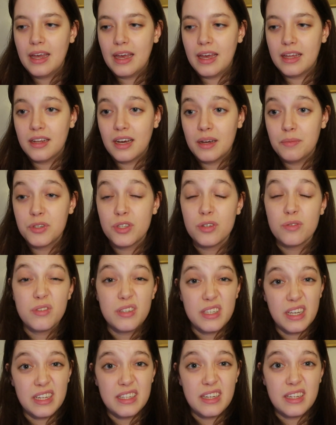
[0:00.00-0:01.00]
And I'm so
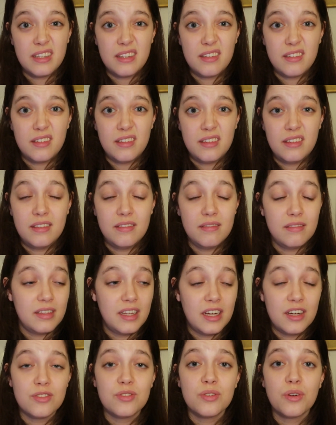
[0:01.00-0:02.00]
sad that
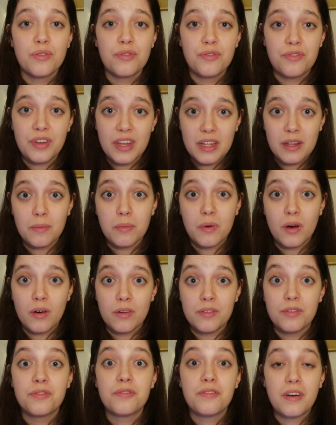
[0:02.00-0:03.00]
there's no film
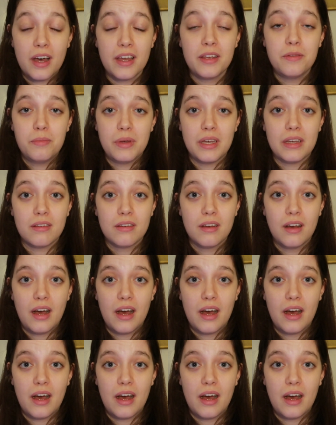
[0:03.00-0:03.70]
on Find Me.